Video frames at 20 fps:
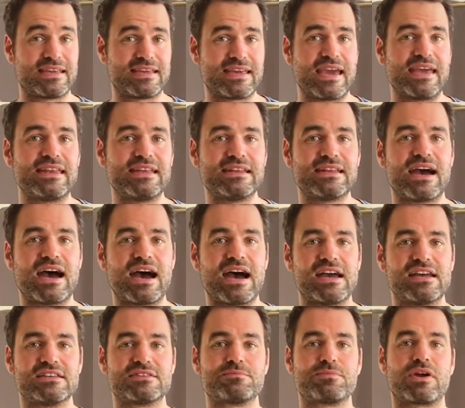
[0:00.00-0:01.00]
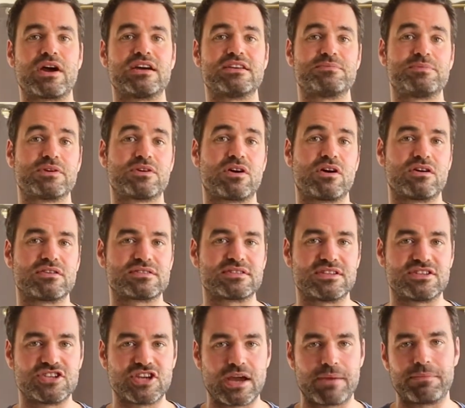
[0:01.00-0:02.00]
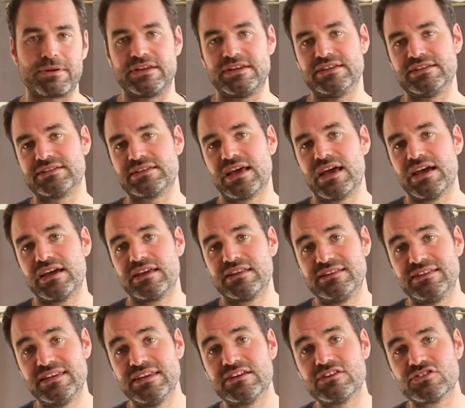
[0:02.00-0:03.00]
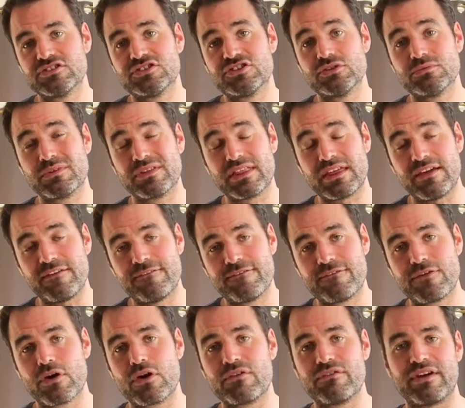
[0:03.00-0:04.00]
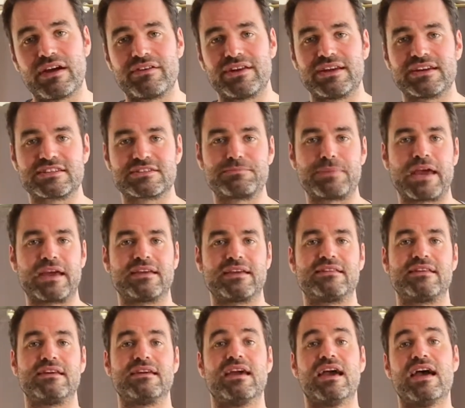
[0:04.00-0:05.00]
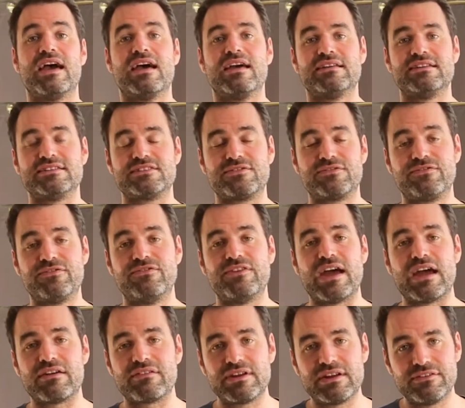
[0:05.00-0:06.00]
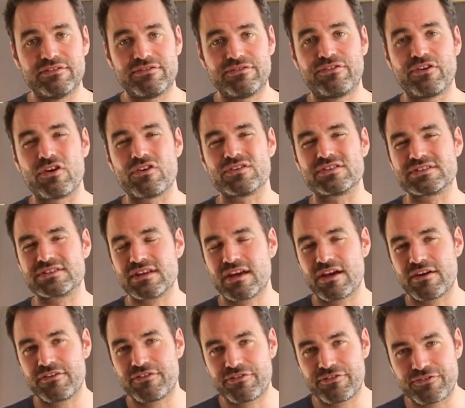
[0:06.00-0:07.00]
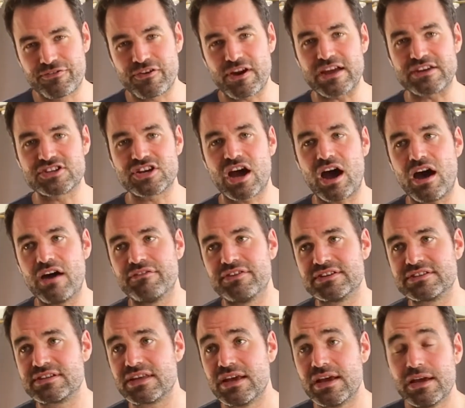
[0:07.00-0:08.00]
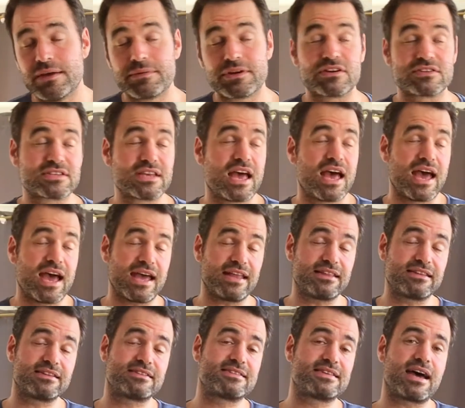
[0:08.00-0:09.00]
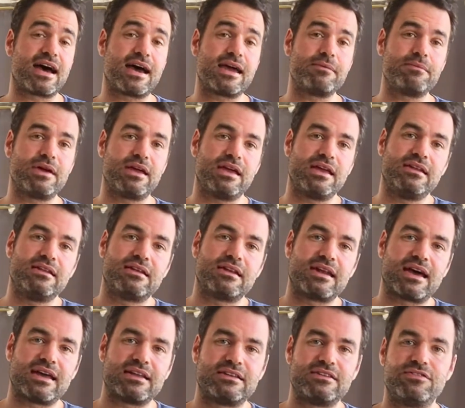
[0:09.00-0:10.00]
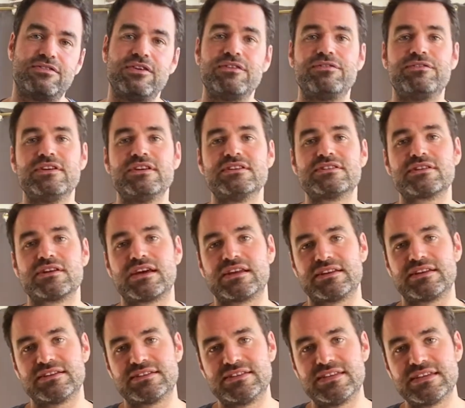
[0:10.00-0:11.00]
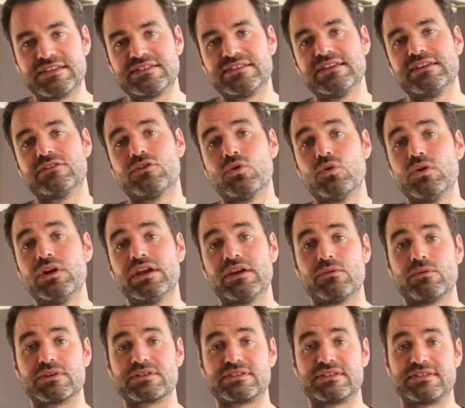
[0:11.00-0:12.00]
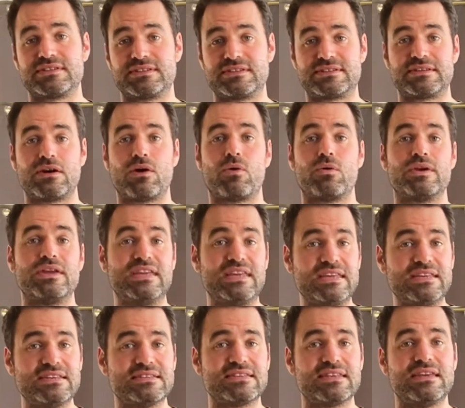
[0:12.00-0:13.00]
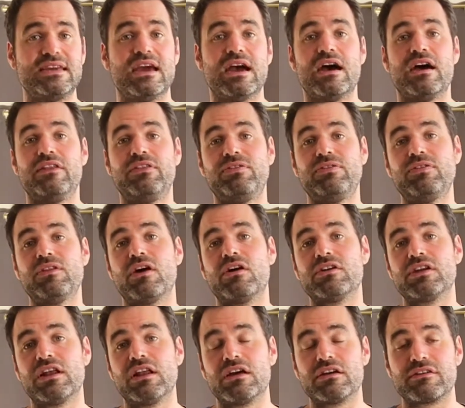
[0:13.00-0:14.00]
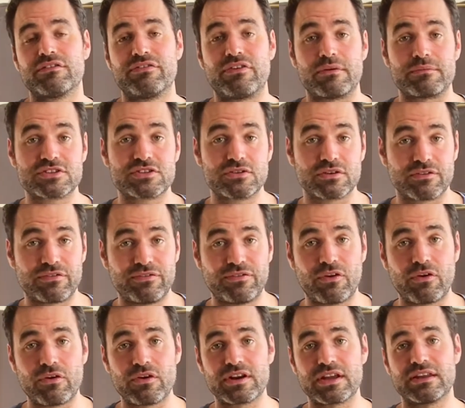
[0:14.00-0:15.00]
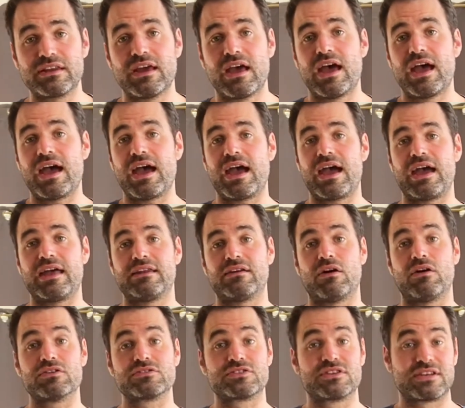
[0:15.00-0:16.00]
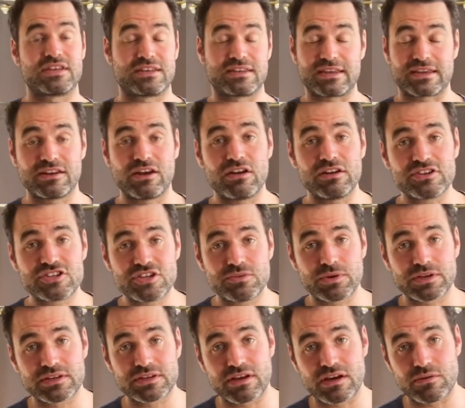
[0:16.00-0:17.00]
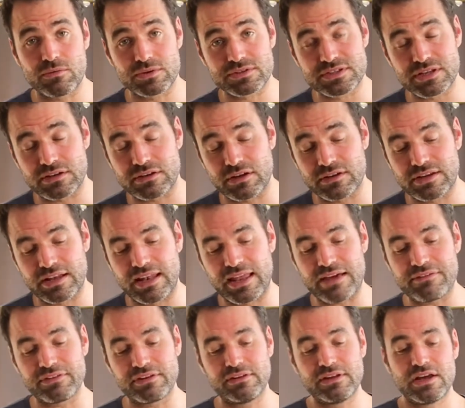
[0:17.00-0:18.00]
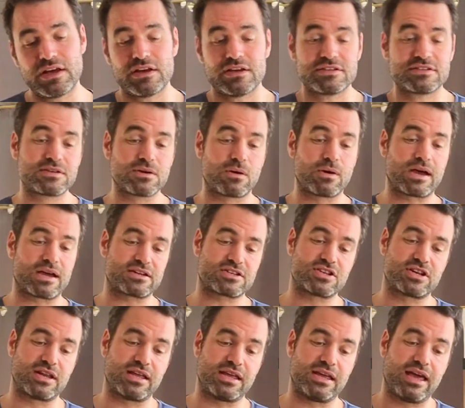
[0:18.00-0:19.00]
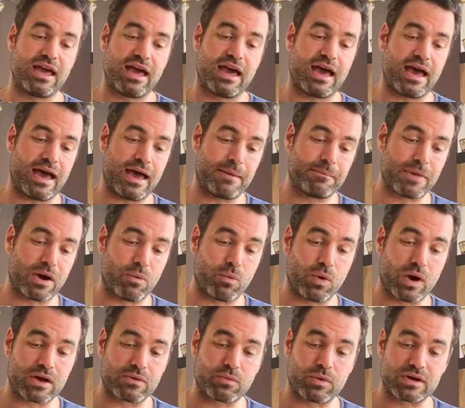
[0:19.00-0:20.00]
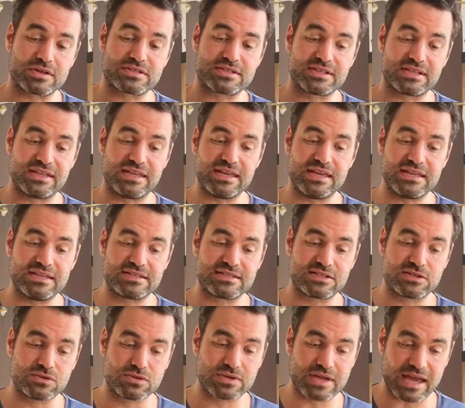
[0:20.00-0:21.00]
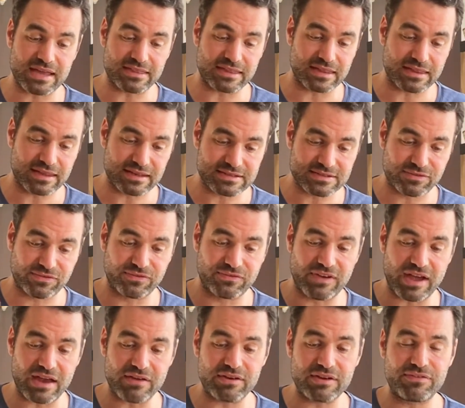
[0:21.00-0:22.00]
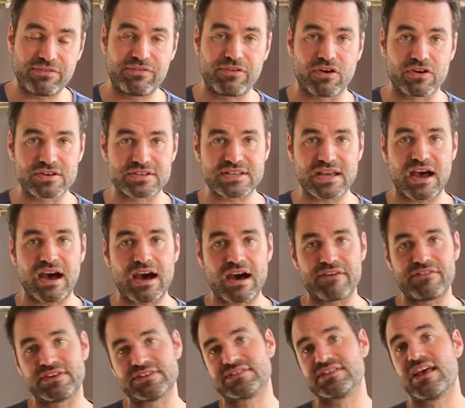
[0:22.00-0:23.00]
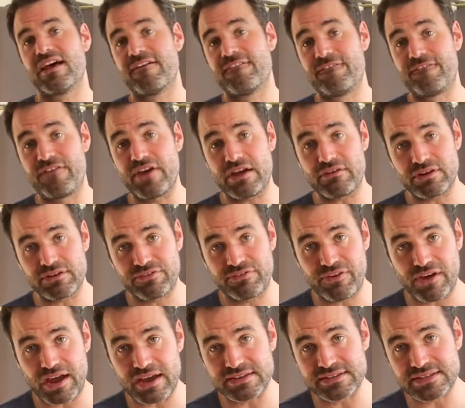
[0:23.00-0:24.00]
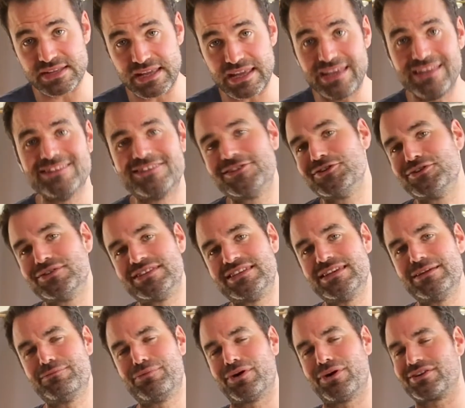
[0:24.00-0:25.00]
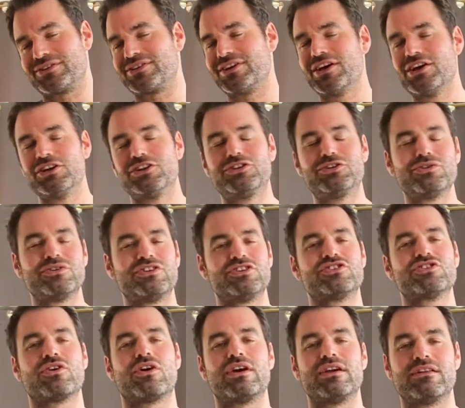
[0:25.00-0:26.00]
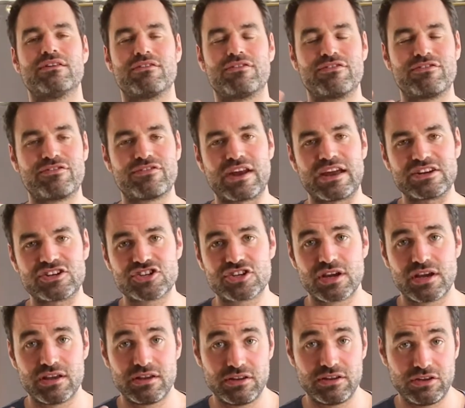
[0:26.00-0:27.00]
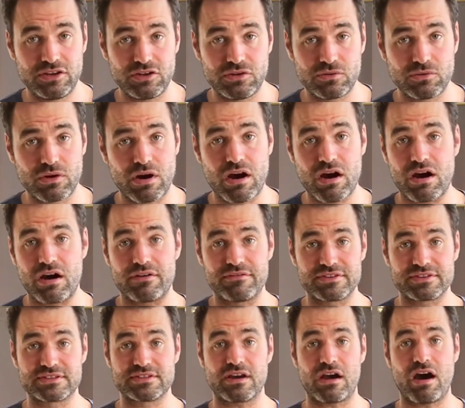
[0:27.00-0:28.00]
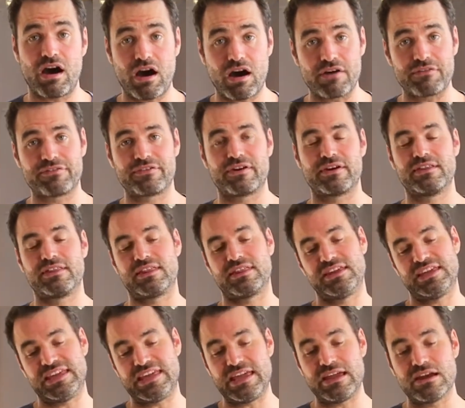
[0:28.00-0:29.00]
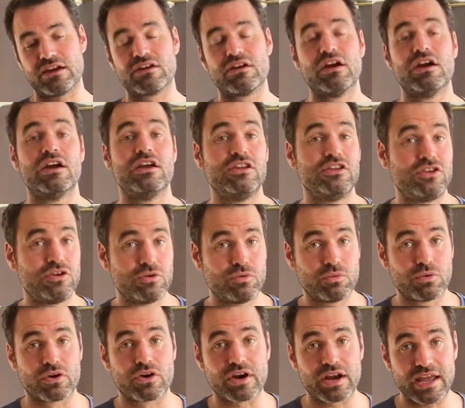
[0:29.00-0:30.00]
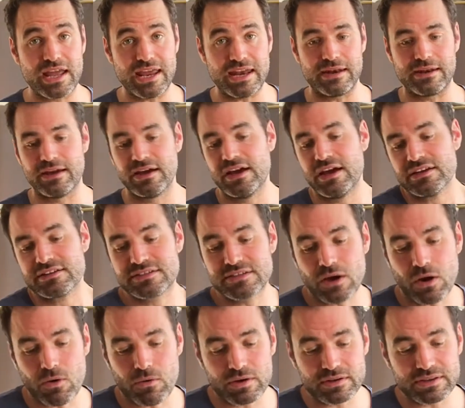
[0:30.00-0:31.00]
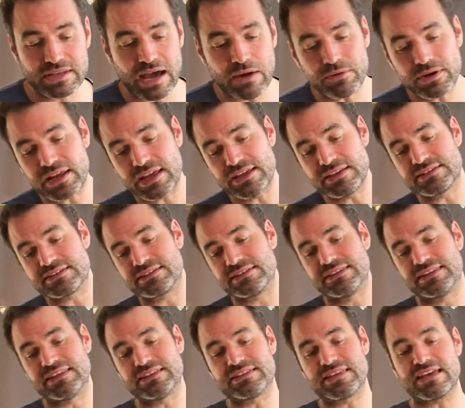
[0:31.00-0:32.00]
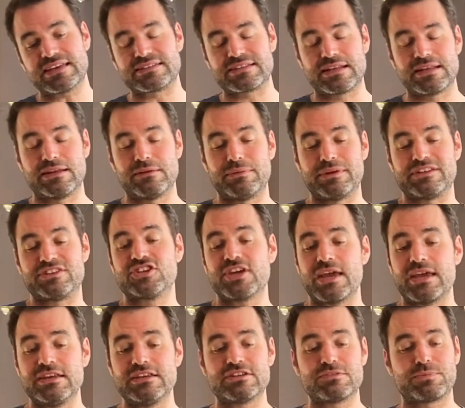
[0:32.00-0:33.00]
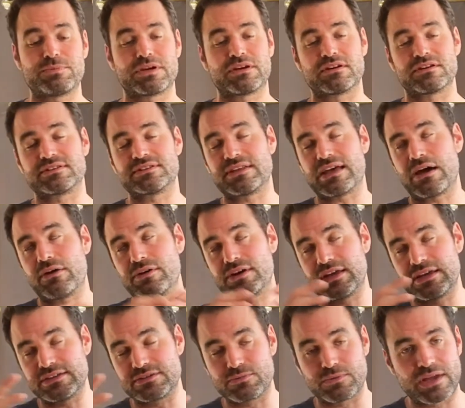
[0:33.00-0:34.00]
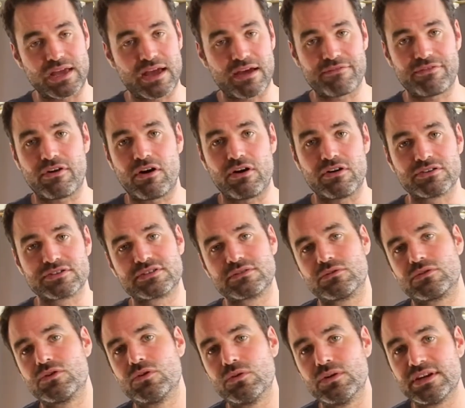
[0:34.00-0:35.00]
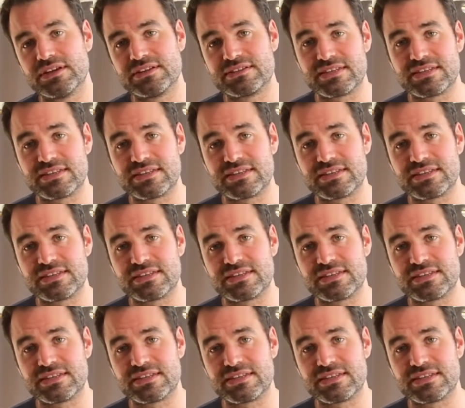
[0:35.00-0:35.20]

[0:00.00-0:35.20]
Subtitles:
getting the highest price, because the Japanese tea consumer, they were very expecting this very first fresh harvest, because at the time in the 1950s or 1960s, cooling wasn't so easy, not a lot of farmers could afford it, and also the technology was not on the level. So actually what was the key is to get this very first harvest very fast into your teapot to enjoy the fresh new harvest of the year you were in. So nowadays this has a little bit changed, because nowadays we have also a cooling